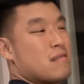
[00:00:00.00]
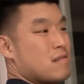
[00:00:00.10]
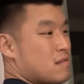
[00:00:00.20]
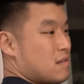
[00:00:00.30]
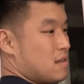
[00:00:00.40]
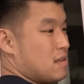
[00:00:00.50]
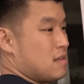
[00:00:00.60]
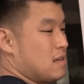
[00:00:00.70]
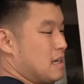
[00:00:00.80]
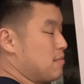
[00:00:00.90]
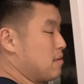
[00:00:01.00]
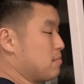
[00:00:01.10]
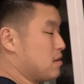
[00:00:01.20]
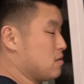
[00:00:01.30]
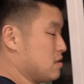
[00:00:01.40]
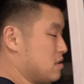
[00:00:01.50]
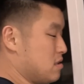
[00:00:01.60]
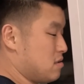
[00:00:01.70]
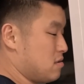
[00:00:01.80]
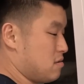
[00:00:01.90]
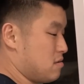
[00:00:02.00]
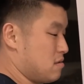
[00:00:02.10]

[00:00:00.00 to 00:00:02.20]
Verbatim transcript: I'm sorry. I have my butt all itches too.